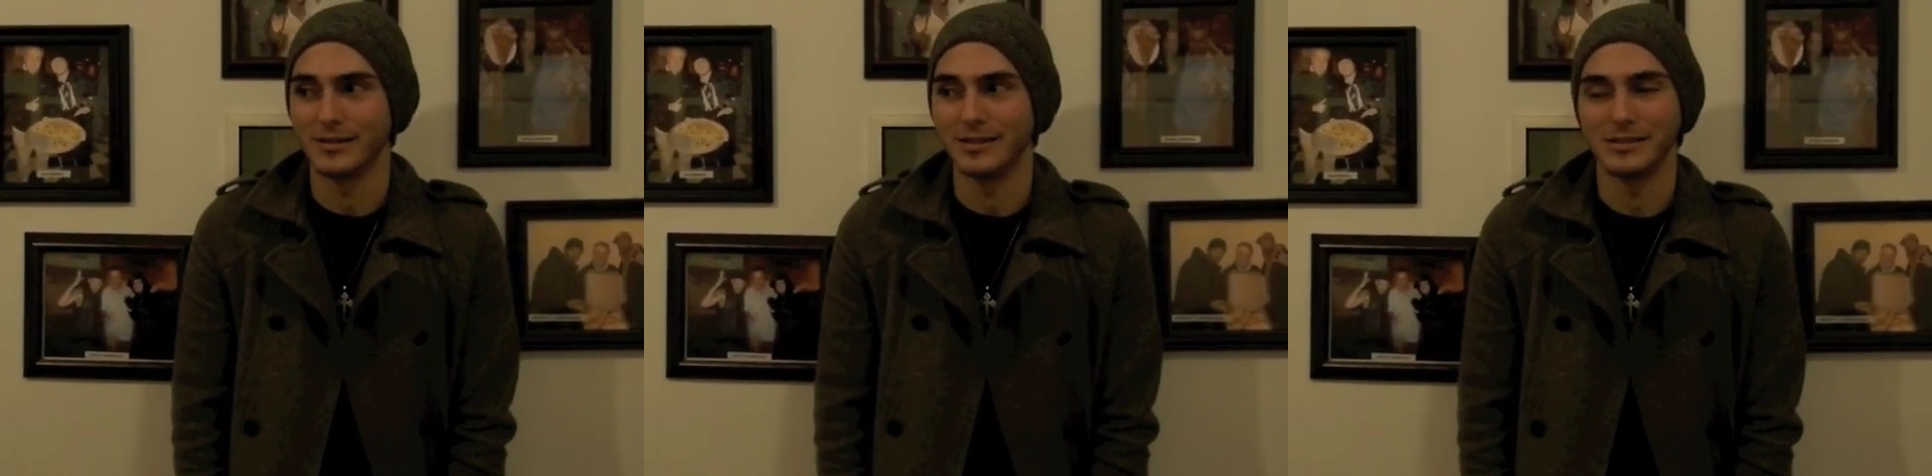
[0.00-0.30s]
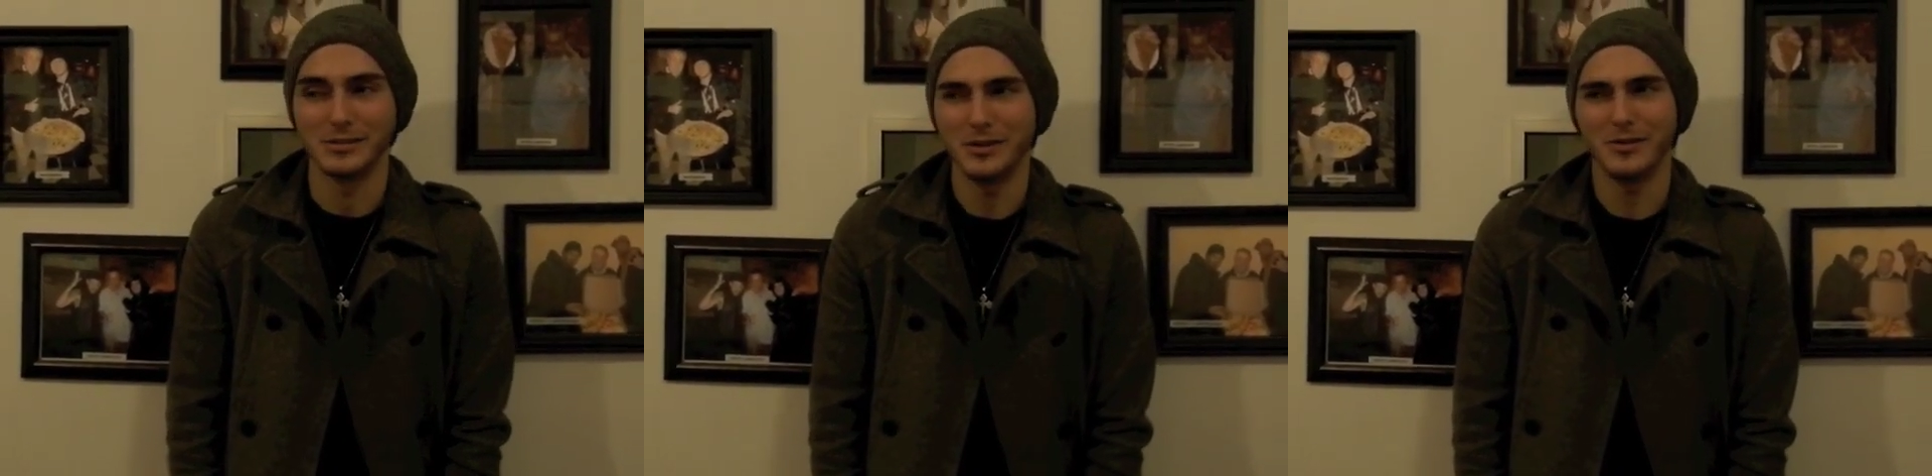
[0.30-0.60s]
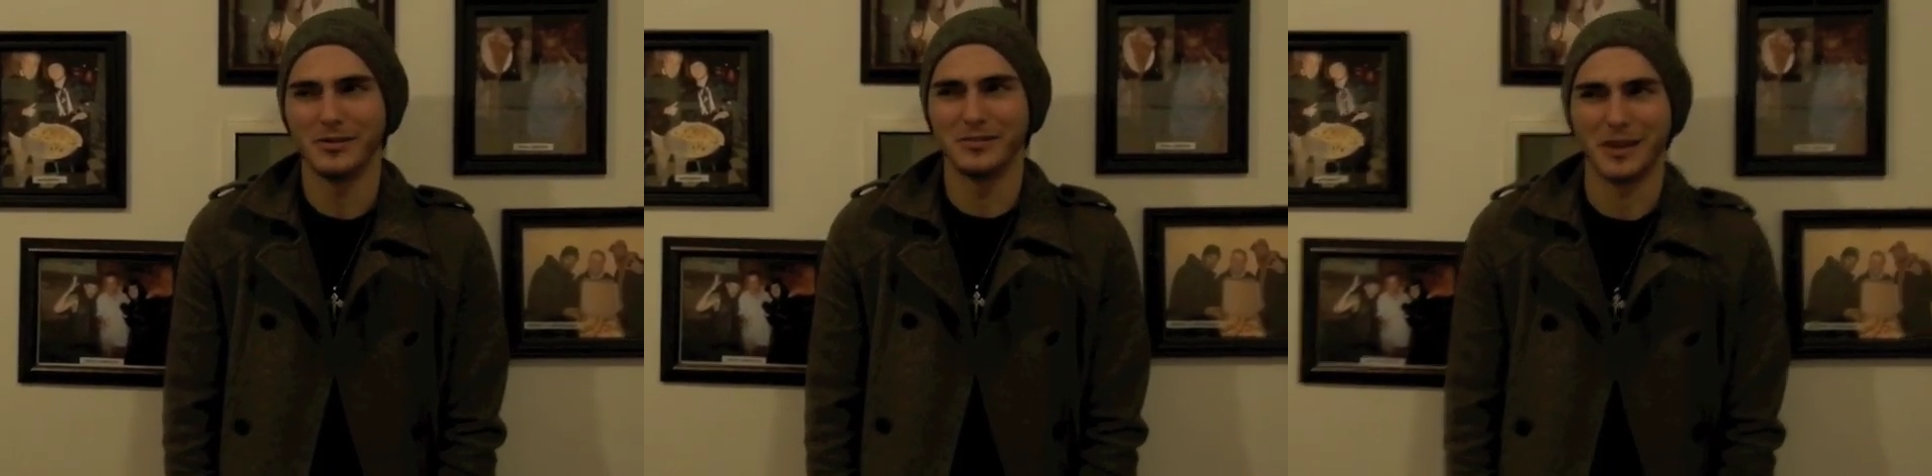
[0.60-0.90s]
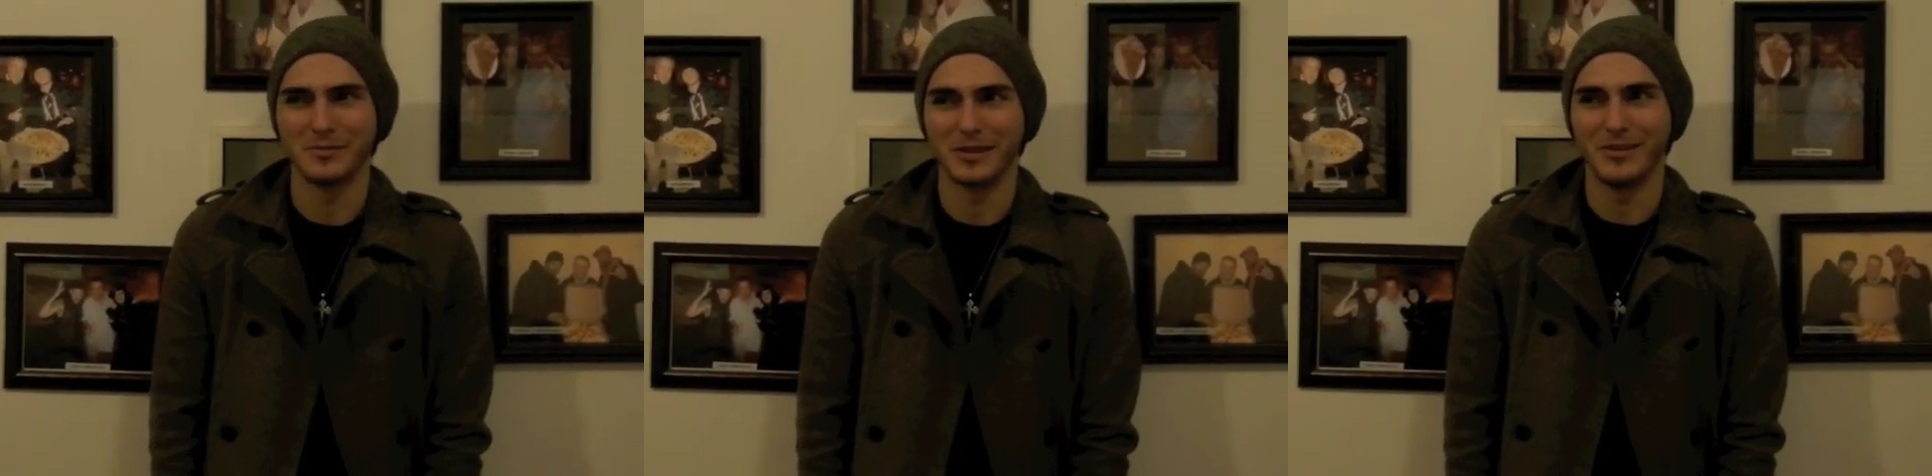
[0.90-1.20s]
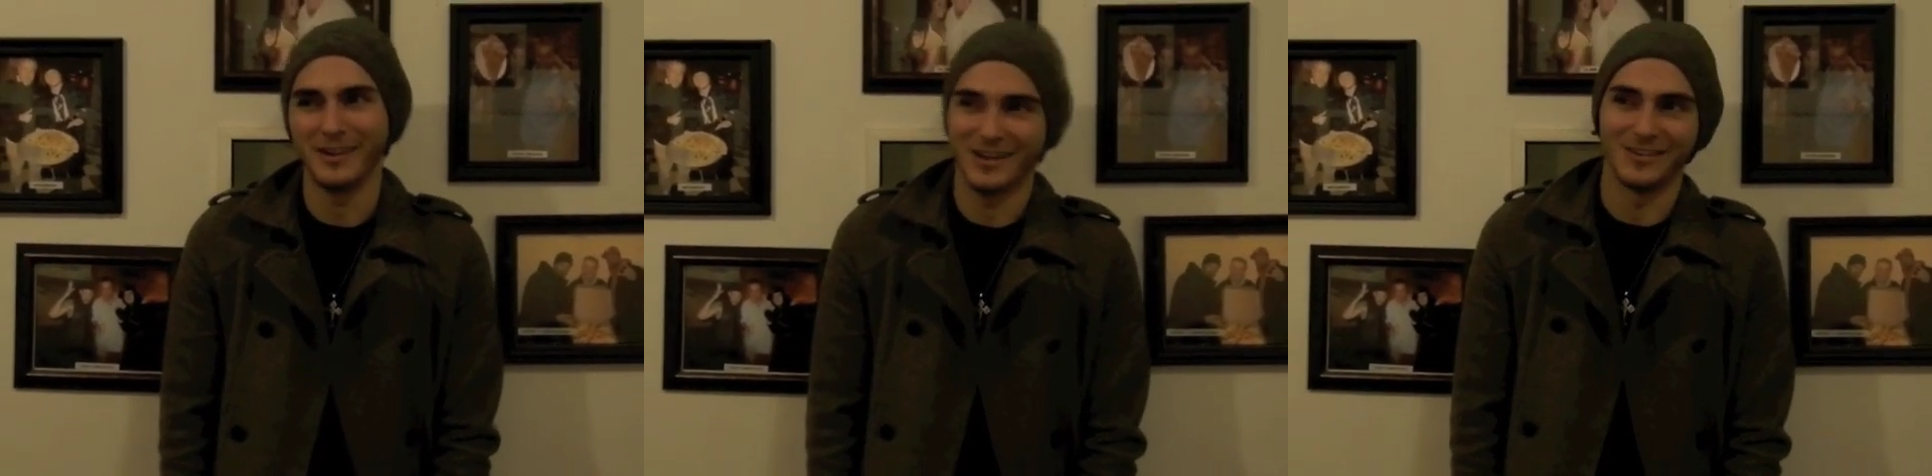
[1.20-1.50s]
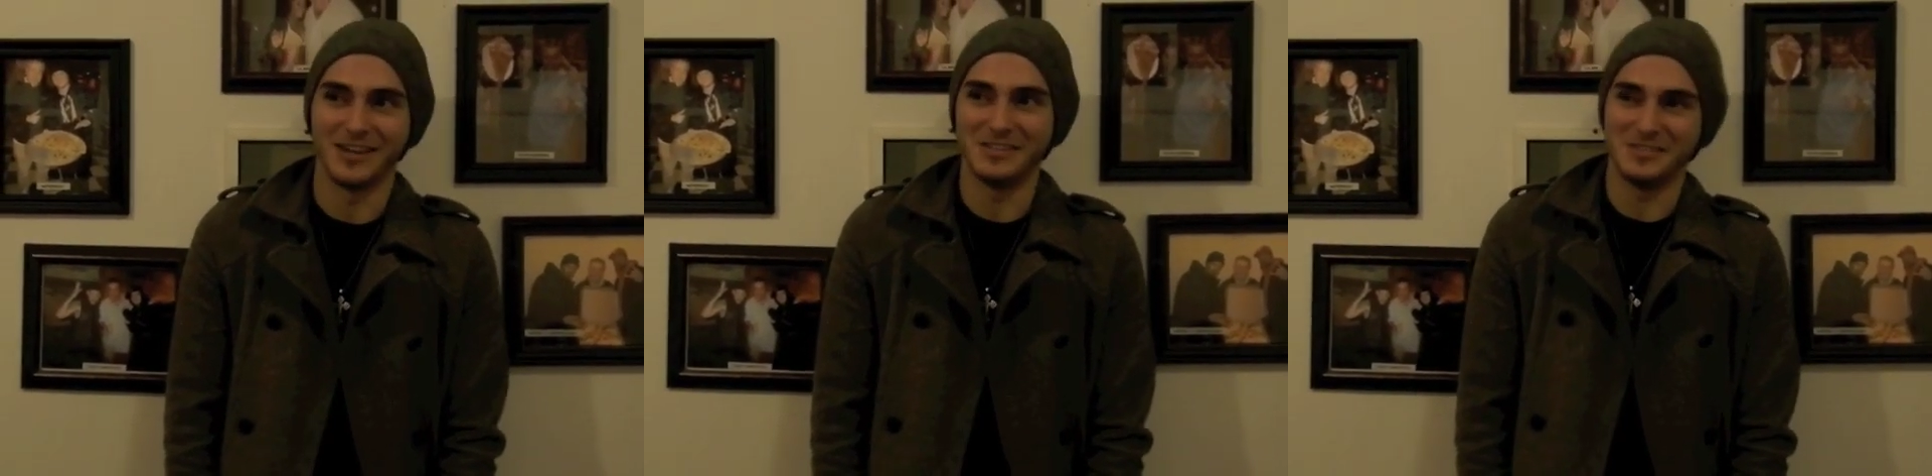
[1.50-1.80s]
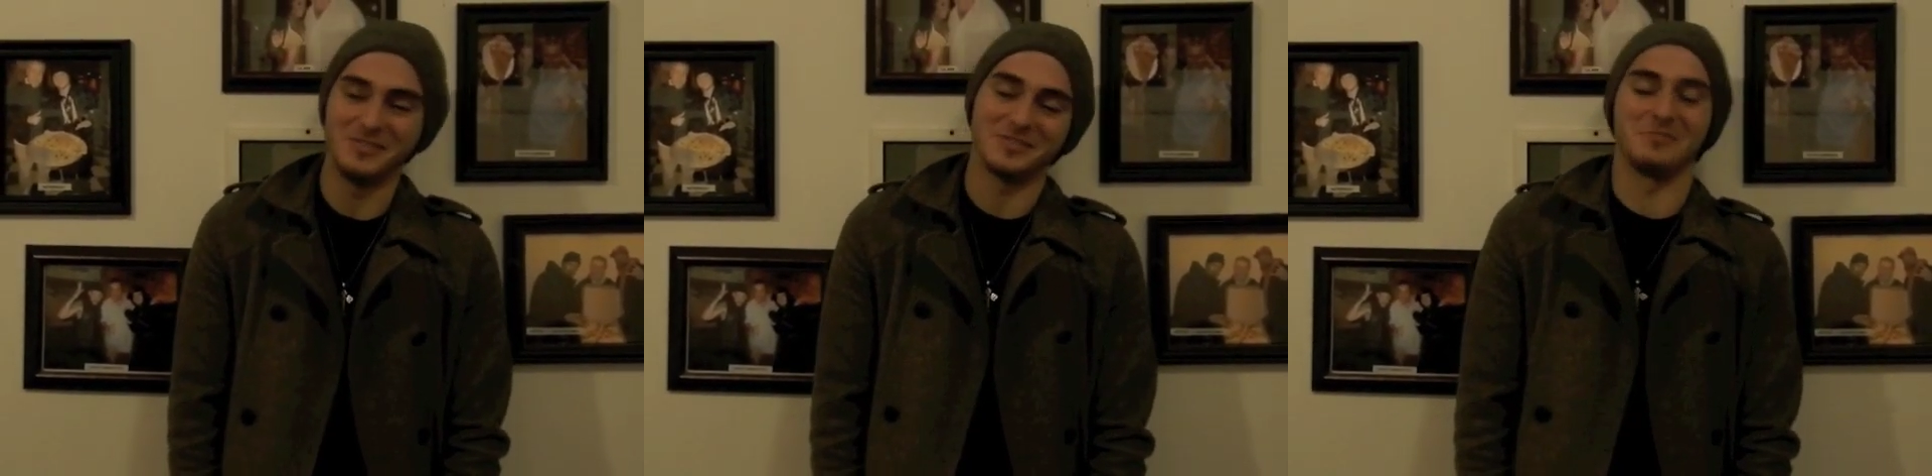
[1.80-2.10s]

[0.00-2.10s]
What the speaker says: do you know you're in the top 10 right now on iTunes?